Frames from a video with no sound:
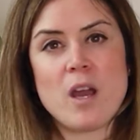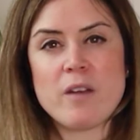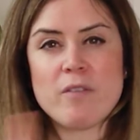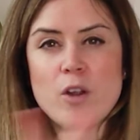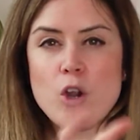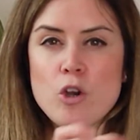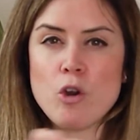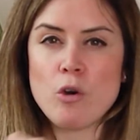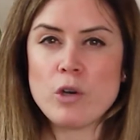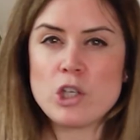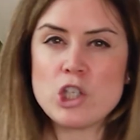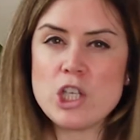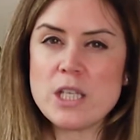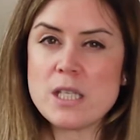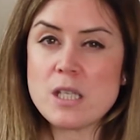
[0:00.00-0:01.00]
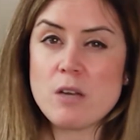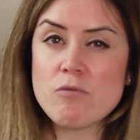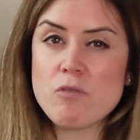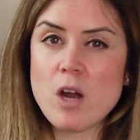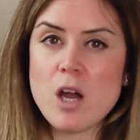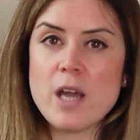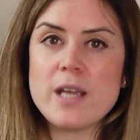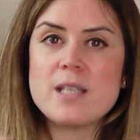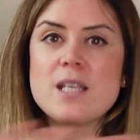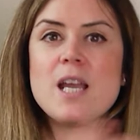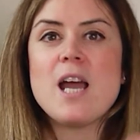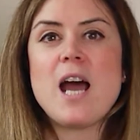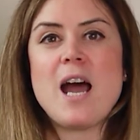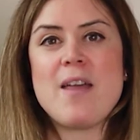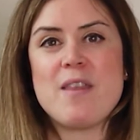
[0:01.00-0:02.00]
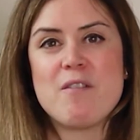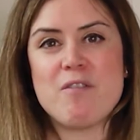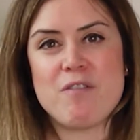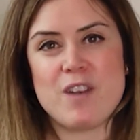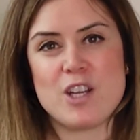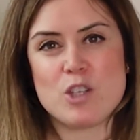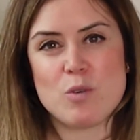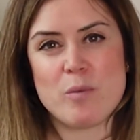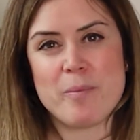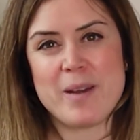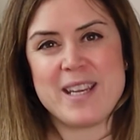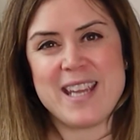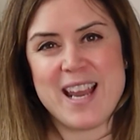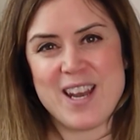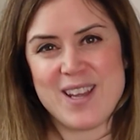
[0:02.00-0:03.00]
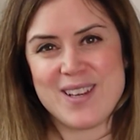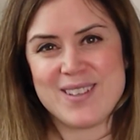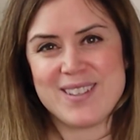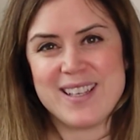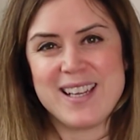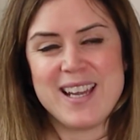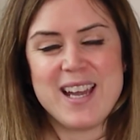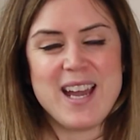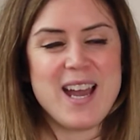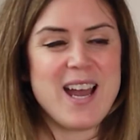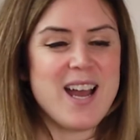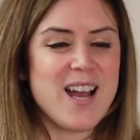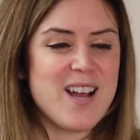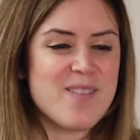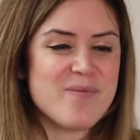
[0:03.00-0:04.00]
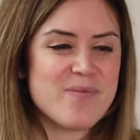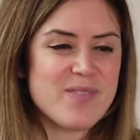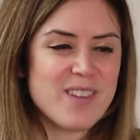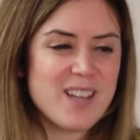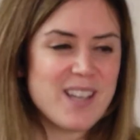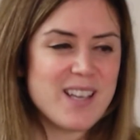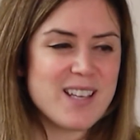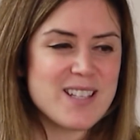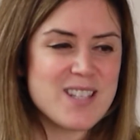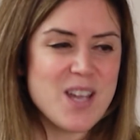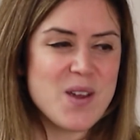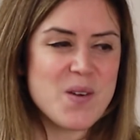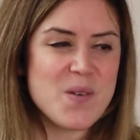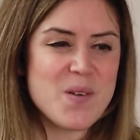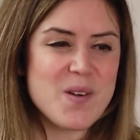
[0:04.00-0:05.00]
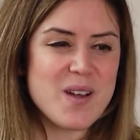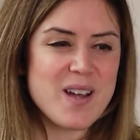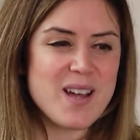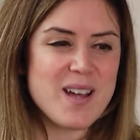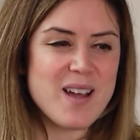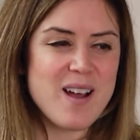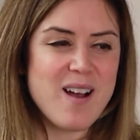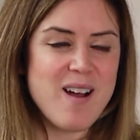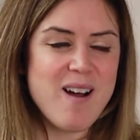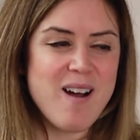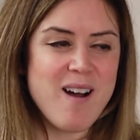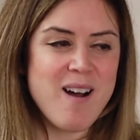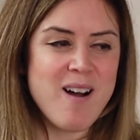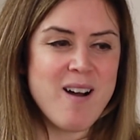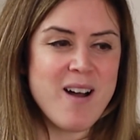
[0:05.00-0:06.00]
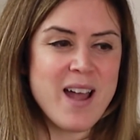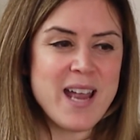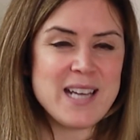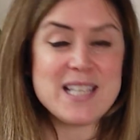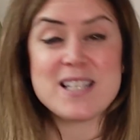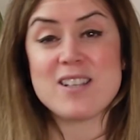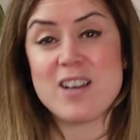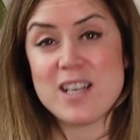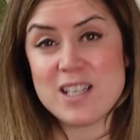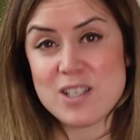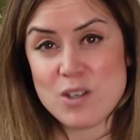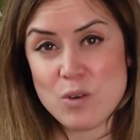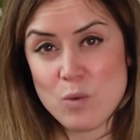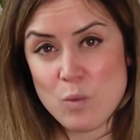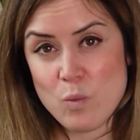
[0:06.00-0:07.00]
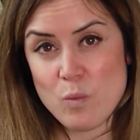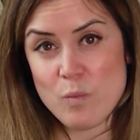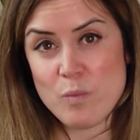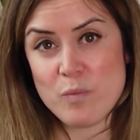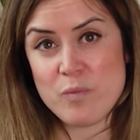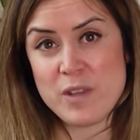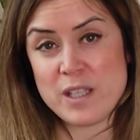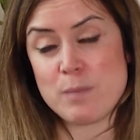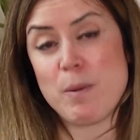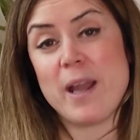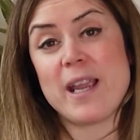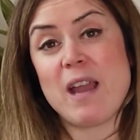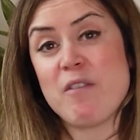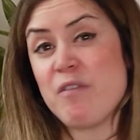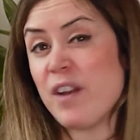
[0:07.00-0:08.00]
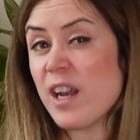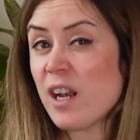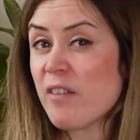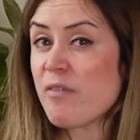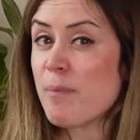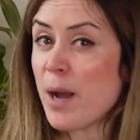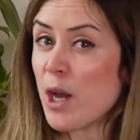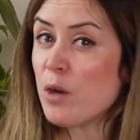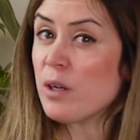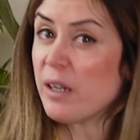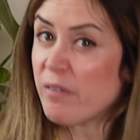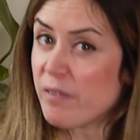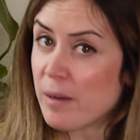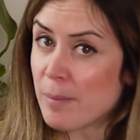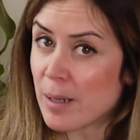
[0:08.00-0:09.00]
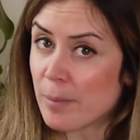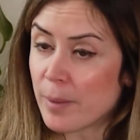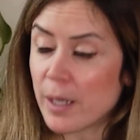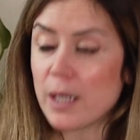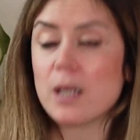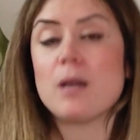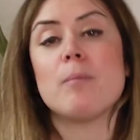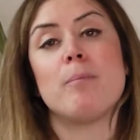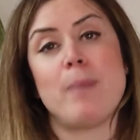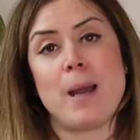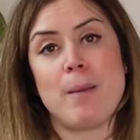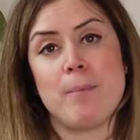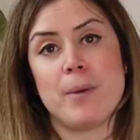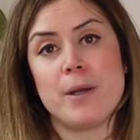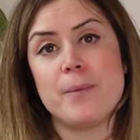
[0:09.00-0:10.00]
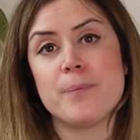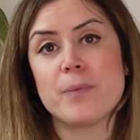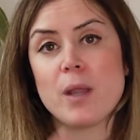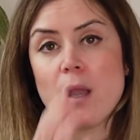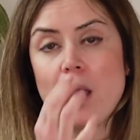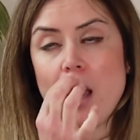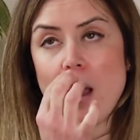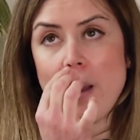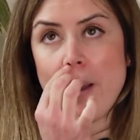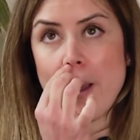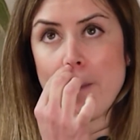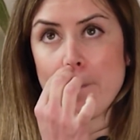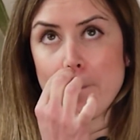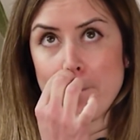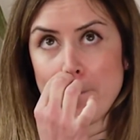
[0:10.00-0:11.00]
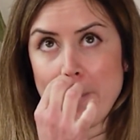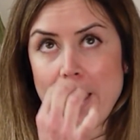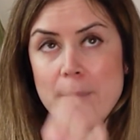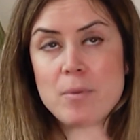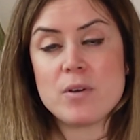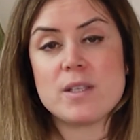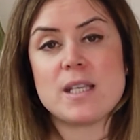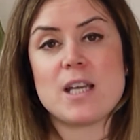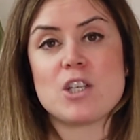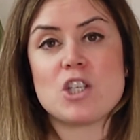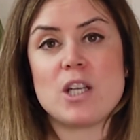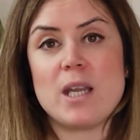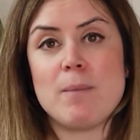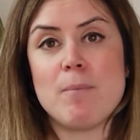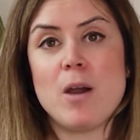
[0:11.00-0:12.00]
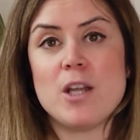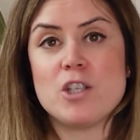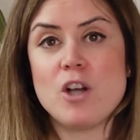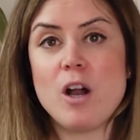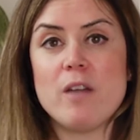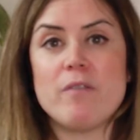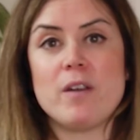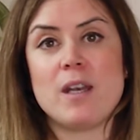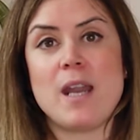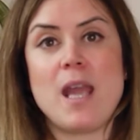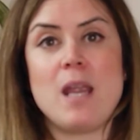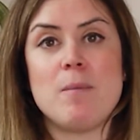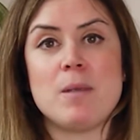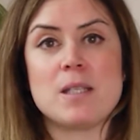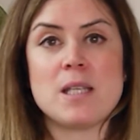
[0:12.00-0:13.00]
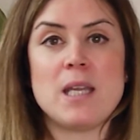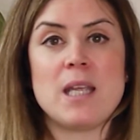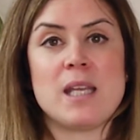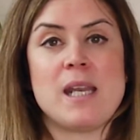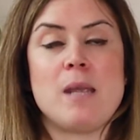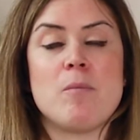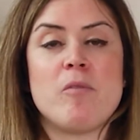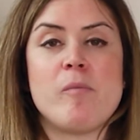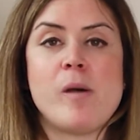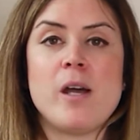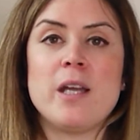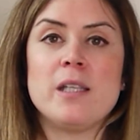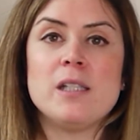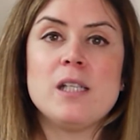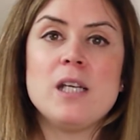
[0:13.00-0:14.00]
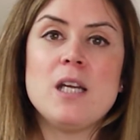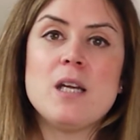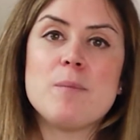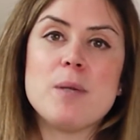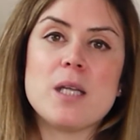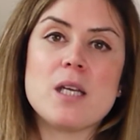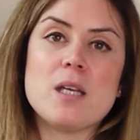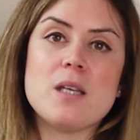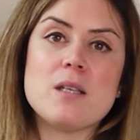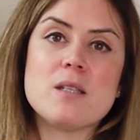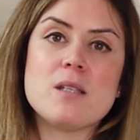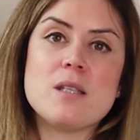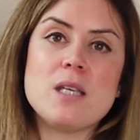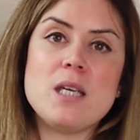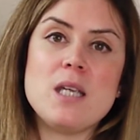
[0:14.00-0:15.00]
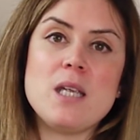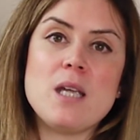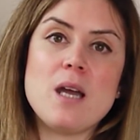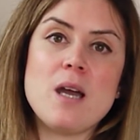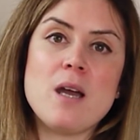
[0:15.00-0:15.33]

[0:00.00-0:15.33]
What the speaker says: of an orangey sunrise, and then finished with my yellow. So I decided to call this bike, and funny enough, my only female bike, Bamba. Bamba is actually my diving name. It's a nickname of mine because the